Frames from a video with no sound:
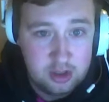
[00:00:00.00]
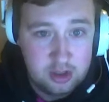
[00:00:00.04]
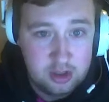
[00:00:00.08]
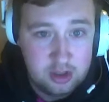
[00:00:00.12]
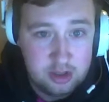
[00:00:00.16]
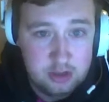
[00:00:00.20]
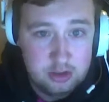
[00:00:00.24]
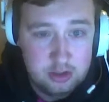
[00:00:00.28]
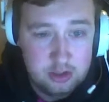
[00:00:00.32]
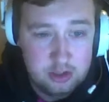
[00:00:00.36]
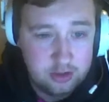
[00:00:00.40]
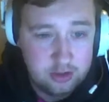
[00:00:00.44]

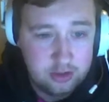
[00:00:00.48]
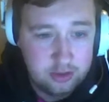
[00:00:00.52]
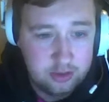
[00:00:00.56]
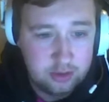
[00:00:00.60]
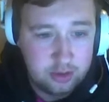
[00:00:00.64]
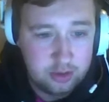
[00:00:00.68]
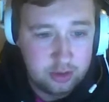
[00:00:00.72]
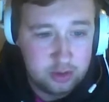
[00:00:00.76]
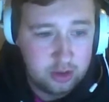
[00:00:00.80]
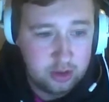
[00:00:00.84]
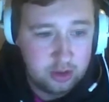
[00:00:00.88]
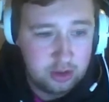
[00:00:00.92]
So you've
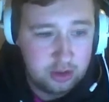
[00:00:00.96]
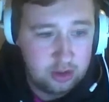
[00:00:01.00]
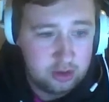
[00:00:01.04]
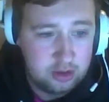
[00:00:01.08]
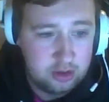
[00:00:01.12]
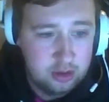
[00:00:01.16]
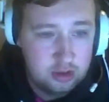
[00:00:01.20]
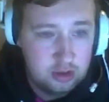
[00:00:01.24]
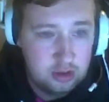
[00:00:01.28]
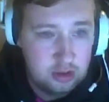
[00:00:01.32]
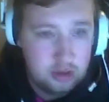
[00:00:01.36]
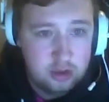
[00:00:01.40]
got
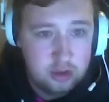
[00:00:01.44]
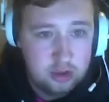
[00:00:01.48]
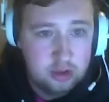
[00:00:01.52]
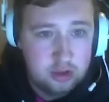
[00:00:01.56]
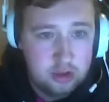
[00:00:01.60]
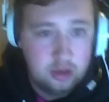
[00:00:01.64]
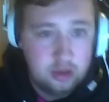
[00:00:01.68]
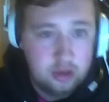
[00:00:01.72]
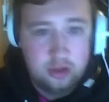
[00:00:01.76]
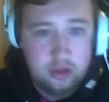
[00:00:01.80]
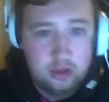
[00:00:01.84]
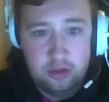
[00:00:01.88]

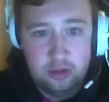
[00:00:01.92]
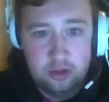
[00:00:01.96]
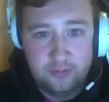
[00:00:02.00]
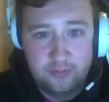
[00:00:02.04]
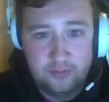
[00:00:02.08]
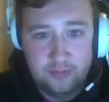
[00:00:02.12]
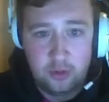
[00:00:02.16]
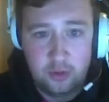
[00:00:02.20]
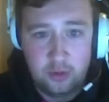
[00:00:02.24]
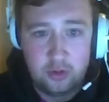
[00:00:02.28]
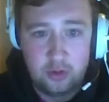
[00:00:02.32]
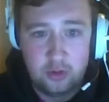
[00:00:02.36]
your
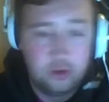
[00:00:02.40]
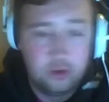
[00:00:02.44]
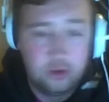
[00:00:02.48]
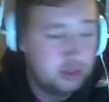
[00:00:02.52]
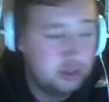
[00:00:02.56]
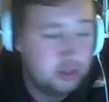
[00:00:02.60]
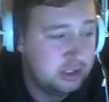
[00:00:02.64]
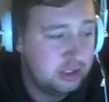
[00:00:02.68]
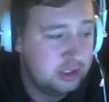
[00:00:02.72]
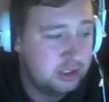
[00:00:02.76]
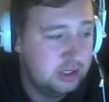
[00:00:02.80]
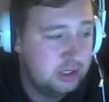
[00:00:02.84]
4 cores
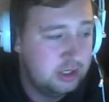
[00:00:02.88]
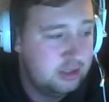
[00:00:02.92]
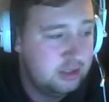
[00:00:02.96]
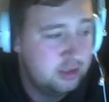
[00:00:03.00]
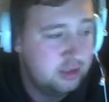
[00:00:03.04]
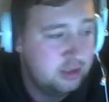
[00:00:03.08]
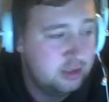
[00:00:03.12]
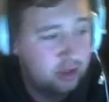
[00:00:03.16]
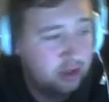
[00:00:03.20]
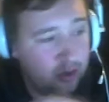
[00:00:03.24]
as it is, so your